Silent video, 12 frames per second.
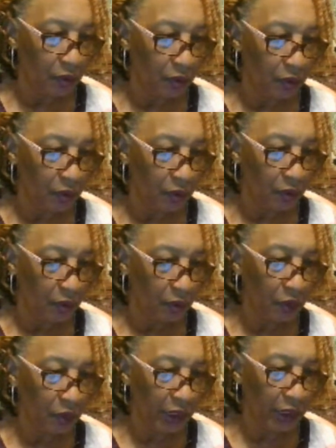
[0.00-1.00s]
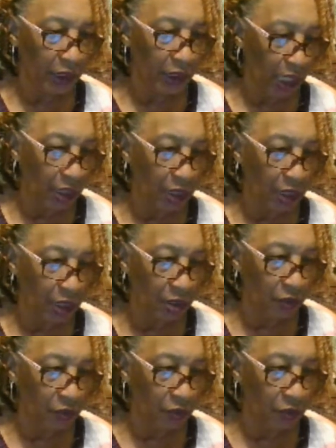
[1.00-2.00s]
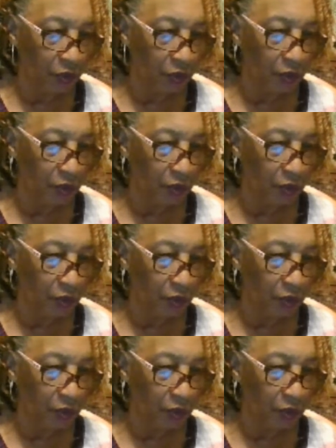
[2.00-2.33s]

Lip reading: No, I ain't signed into no Google.